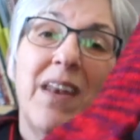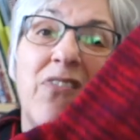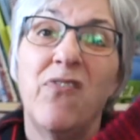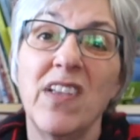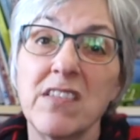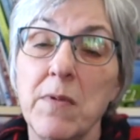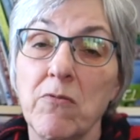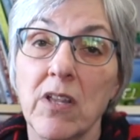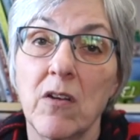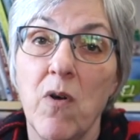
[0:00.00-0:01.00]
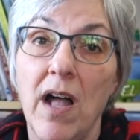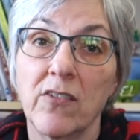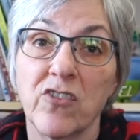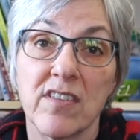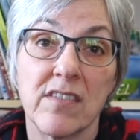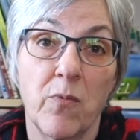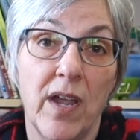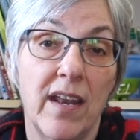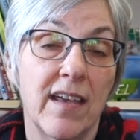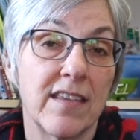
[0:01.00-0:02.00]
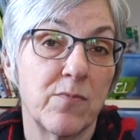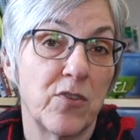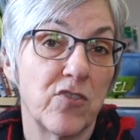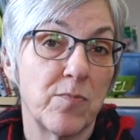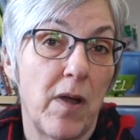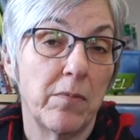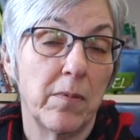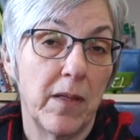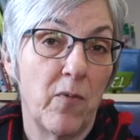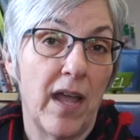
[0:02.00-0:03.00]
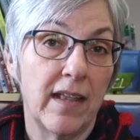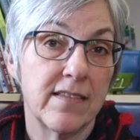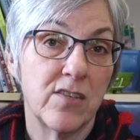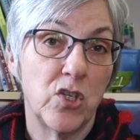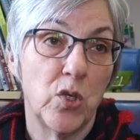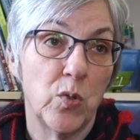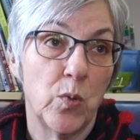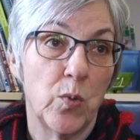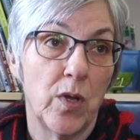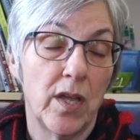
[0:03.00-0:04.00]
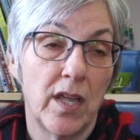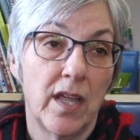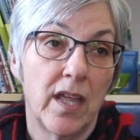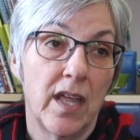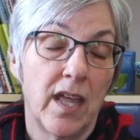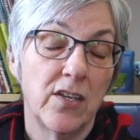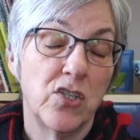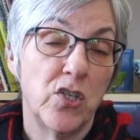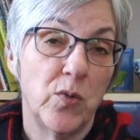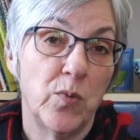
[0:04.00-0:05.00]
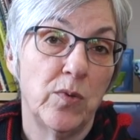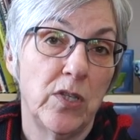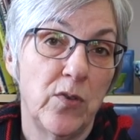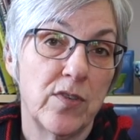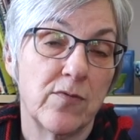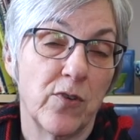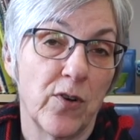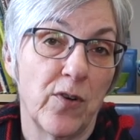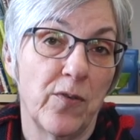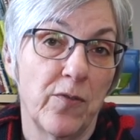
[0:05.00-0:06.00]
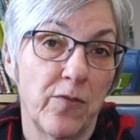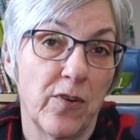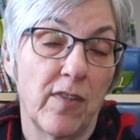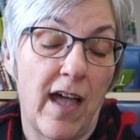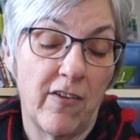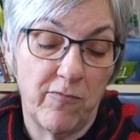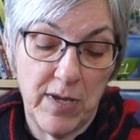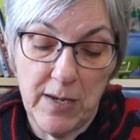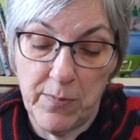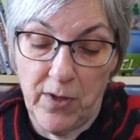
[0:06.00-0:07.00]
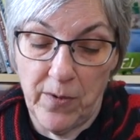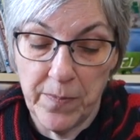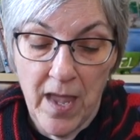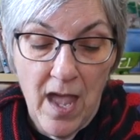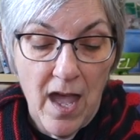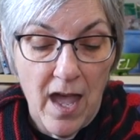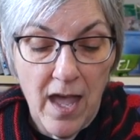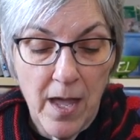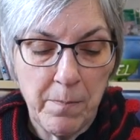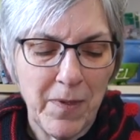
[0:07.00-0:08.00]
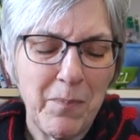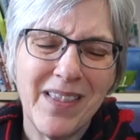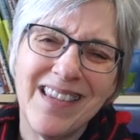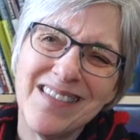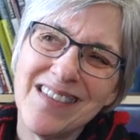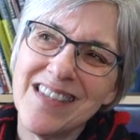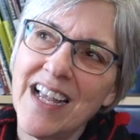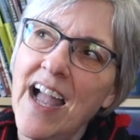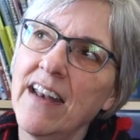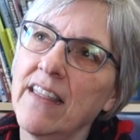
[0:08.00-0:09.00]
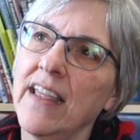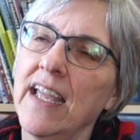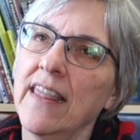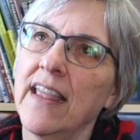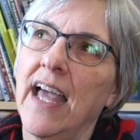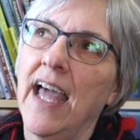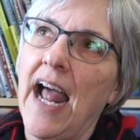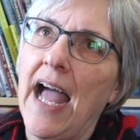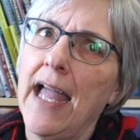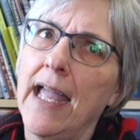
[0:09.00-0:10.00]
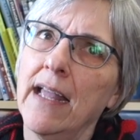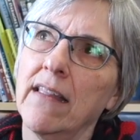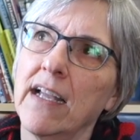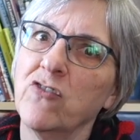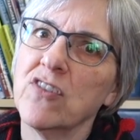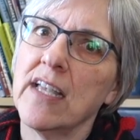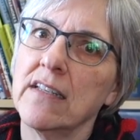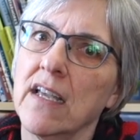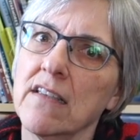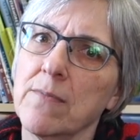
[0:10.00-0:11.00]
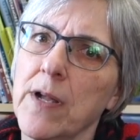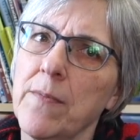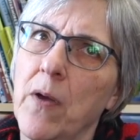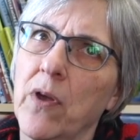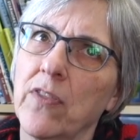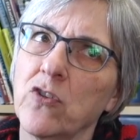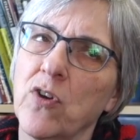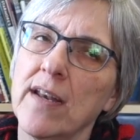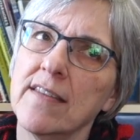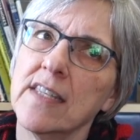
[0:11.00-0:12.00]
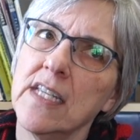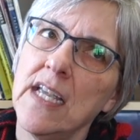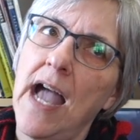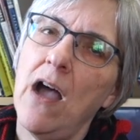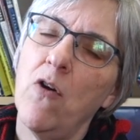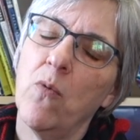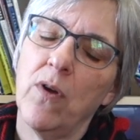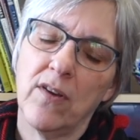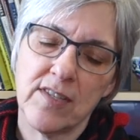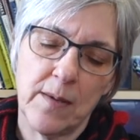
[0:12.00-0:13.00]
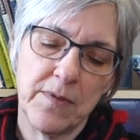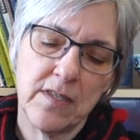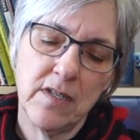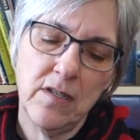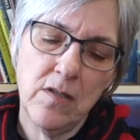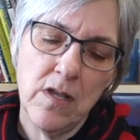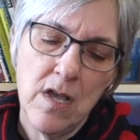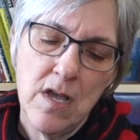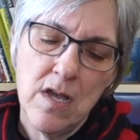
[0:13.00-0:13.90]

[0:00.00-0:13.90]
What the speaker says: but it fits me really well just the way it is, which is probably why it's too loose for a lot of people. But this is the kind of thing that I like to experiment with and try to see how it works. I'm still